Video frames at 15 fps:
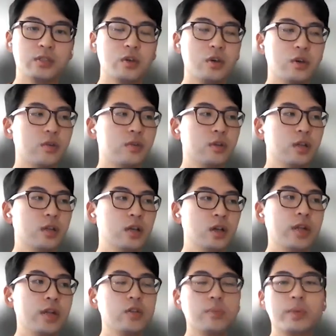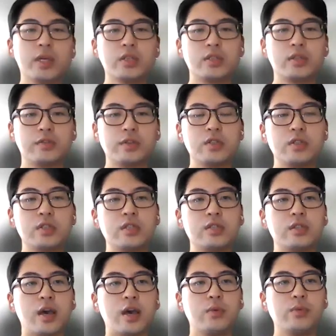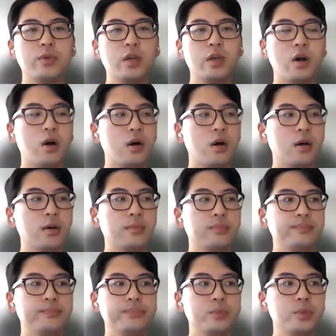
So right now, the biggest difference is that we are,